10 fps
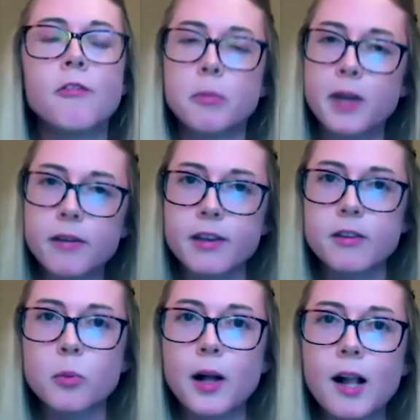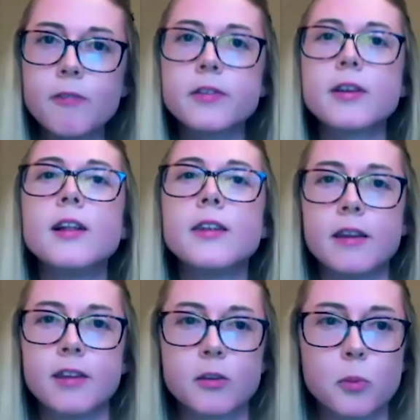From 1912 until
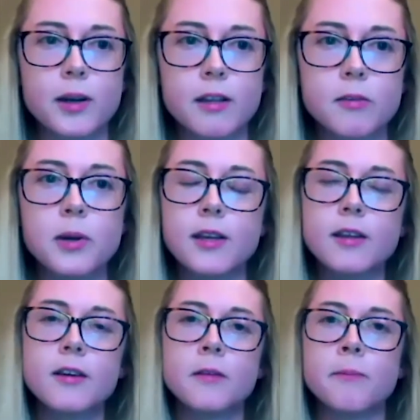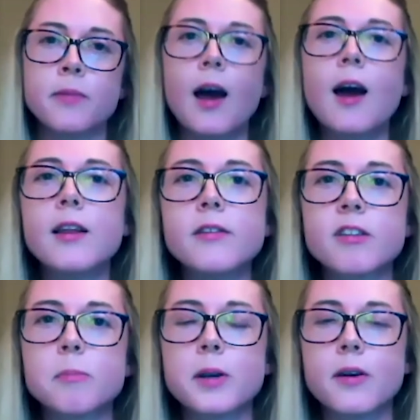1923, Ireland
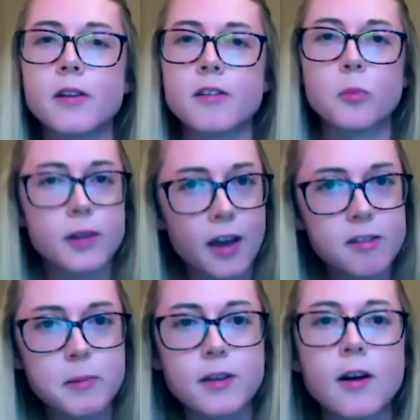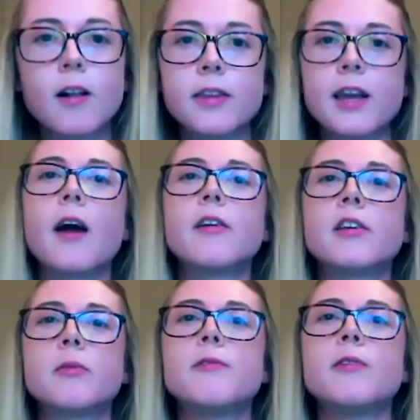experienced what has been called the
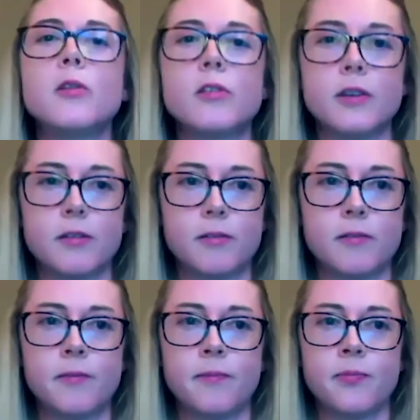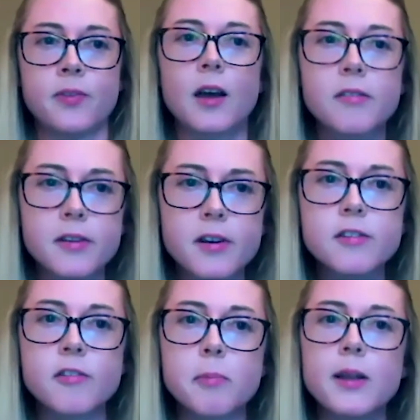Irish Revolution, a
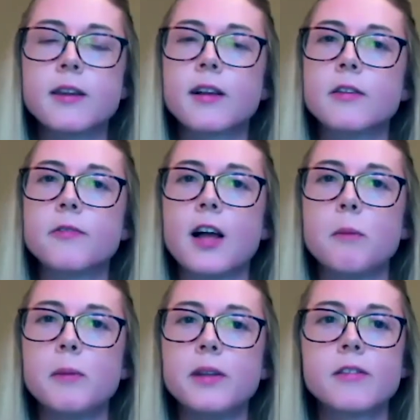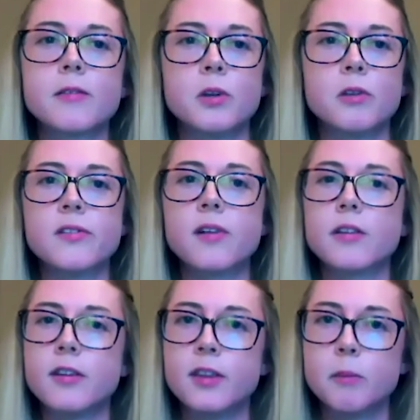series of political developments which
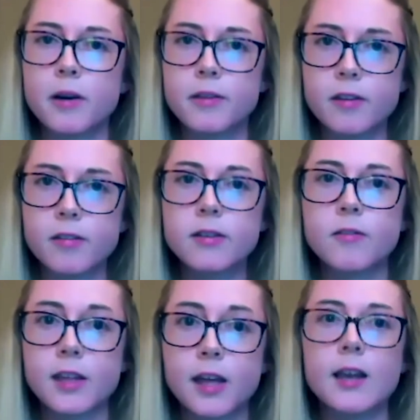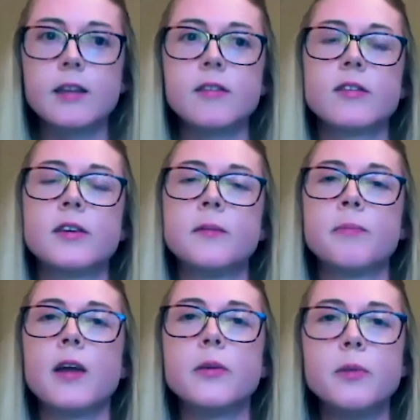resulted in the partition of the island
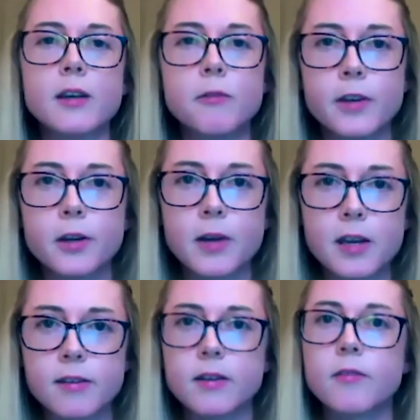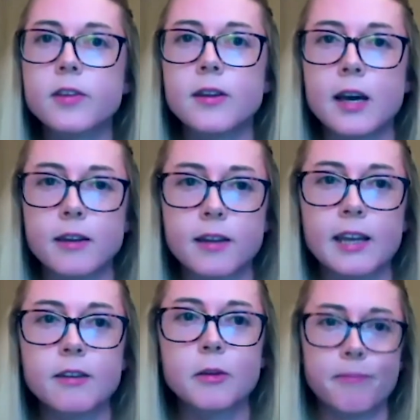and the reconfiguration of the United
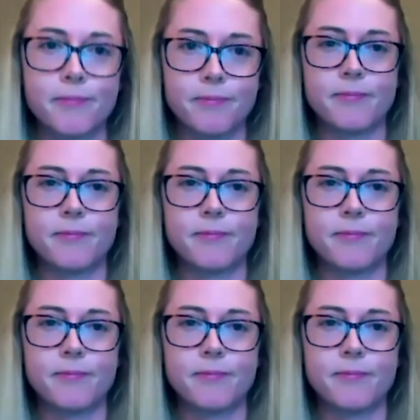Kingdom.